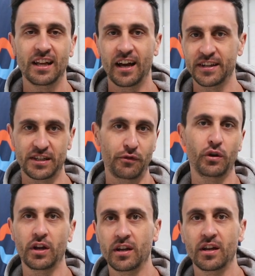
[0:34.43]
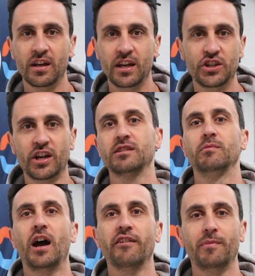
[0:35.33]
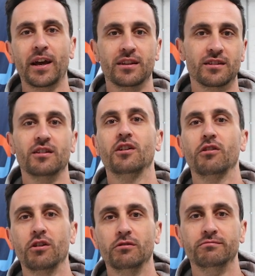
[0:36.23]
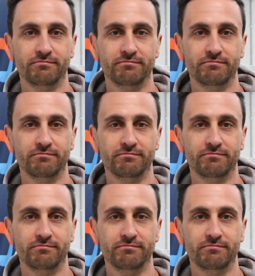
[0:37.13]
and see if we can inject some life back into the old girl.